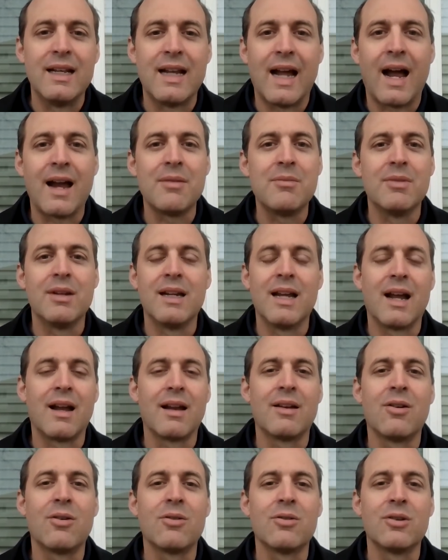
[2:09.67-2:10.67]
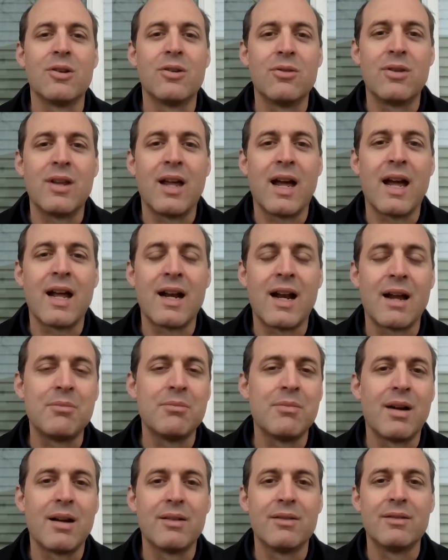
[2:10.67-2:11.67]
I don't do that.
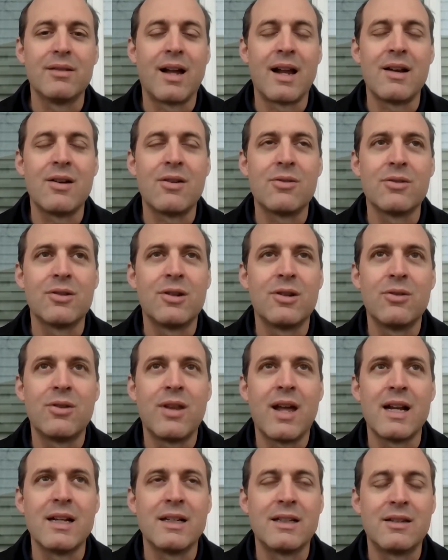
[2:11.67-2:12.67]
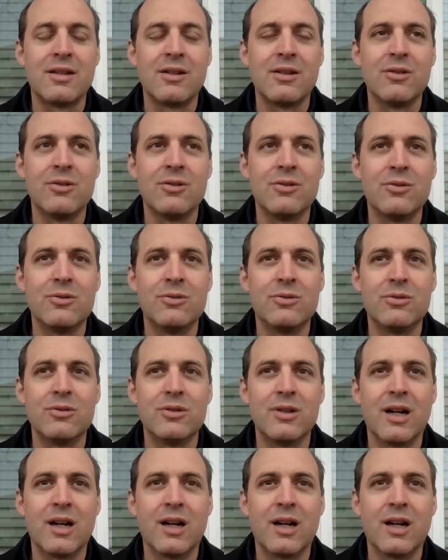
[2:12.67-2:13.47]
I don't do that to